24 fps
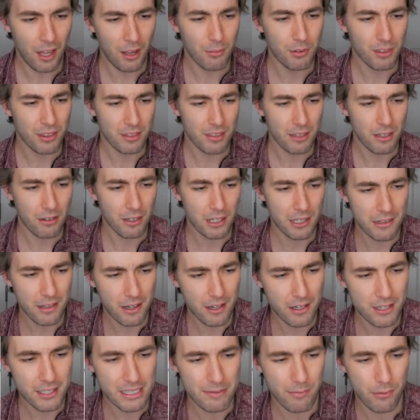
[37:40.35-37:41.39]
with theory
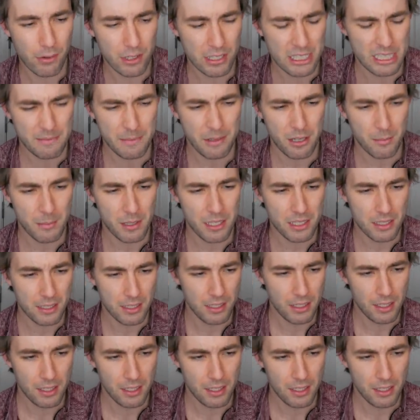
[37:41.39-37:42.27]
than it is for experiment,